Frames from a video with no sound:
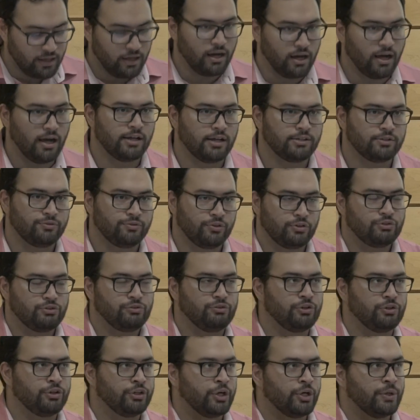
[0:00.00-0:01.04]
So for those of you who
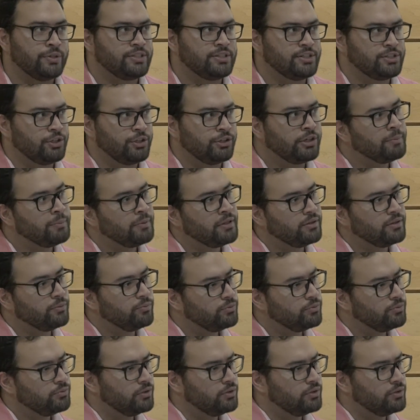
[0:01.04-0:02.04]
don't know, it's a startup that